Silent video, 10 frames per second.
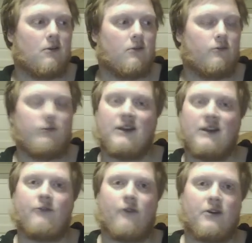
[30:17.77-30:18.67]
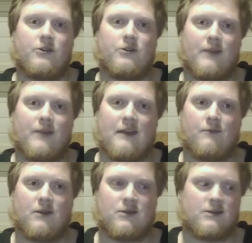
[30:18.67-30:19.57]
really fun to play,
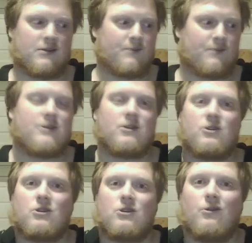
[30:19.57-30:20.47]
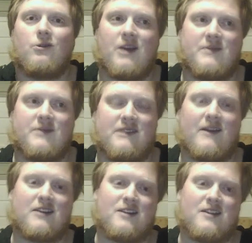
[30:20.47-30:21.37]
because it's been such a long time since I've
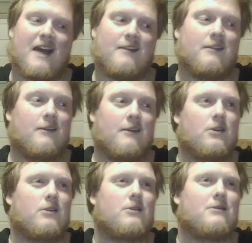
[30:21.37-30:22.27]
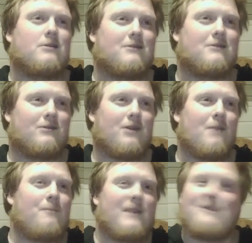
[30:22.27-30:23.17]
actually had
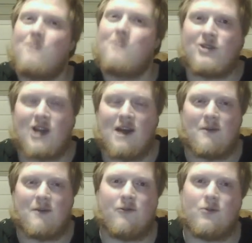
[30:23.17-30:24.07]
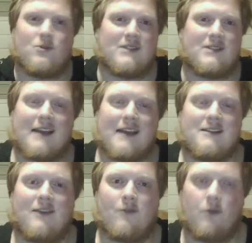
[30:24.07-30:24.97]
a bit more time than a few seconds
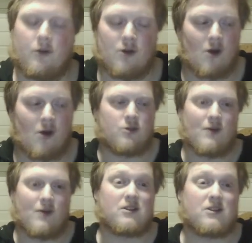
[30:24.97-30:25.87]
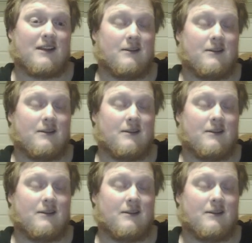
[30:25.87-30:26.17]
left on the clock to actually